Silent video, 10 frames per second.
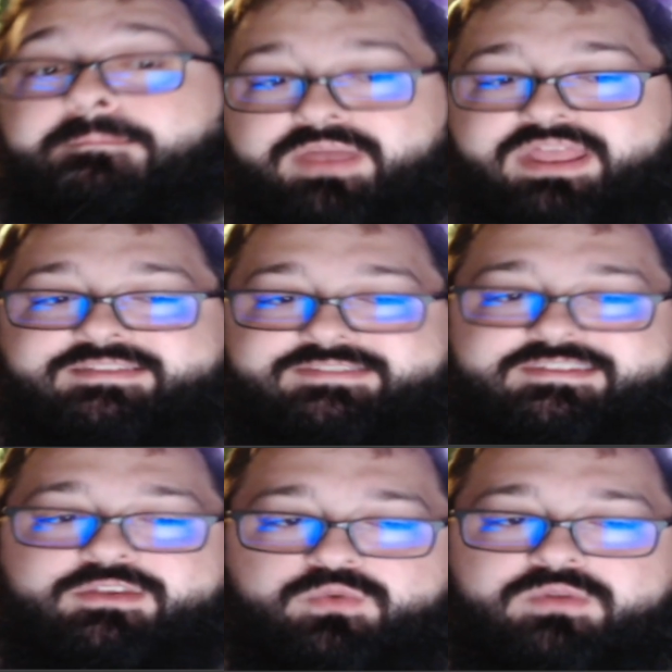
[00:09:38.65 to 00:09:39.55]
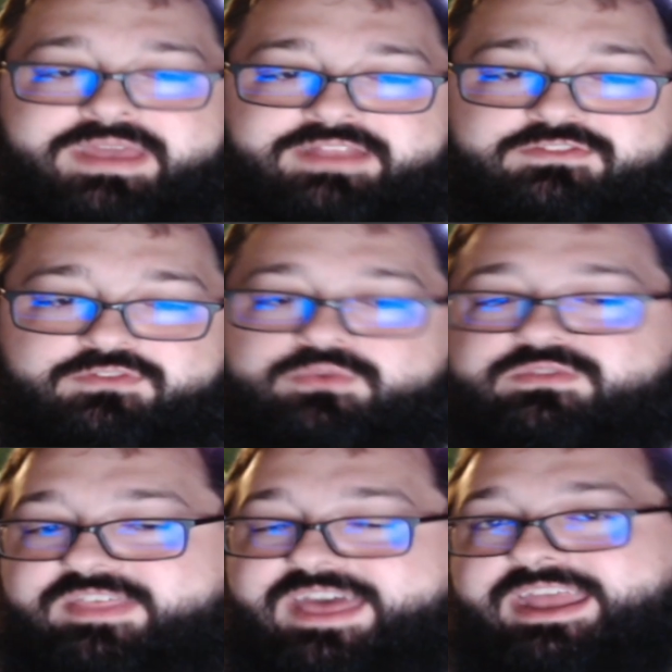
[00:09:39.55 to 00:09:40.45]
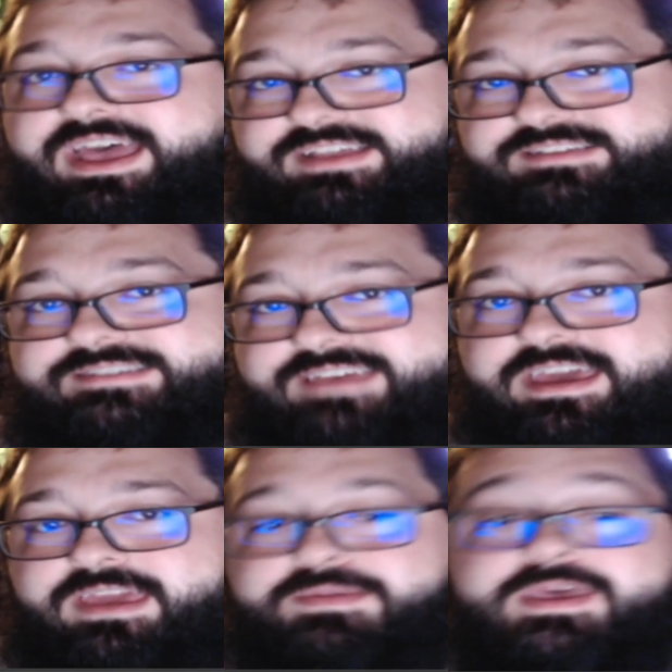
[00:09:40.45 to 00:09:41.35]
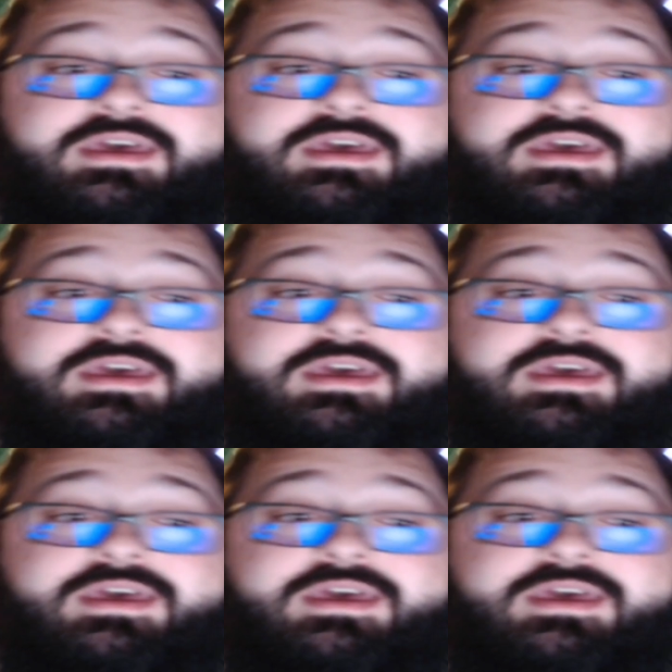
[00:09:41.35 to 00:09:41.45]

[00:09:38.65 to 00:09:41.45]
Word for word: but it still remains true to that Ice type.